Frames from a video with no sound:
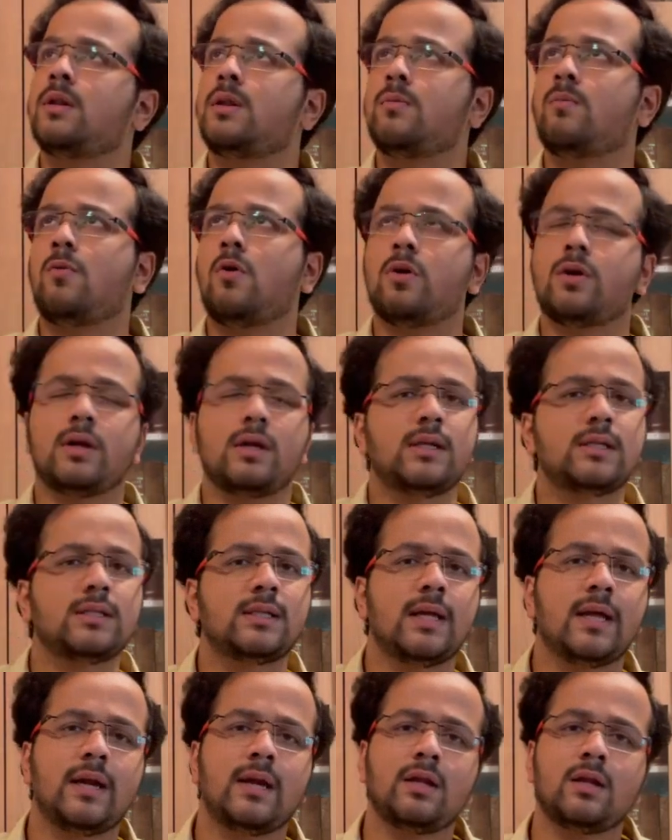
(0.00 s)
The bottle is
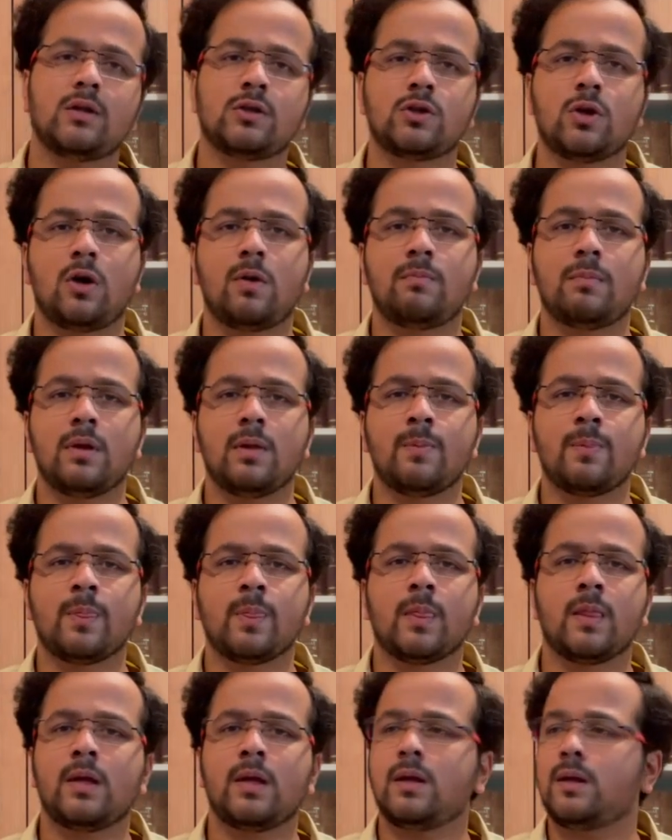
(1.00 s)
there in the shop.
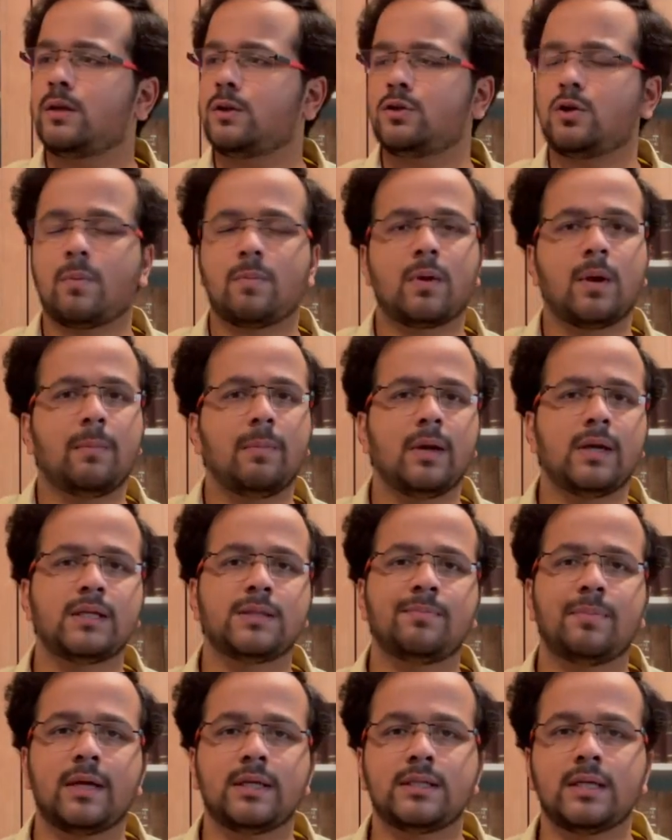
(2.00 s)
Shopkeeper is
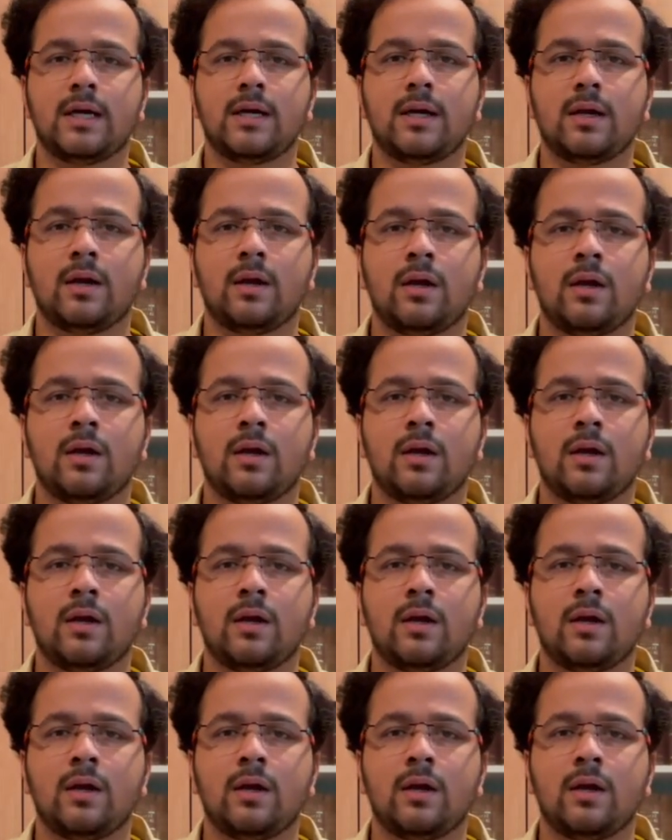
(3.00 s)
present.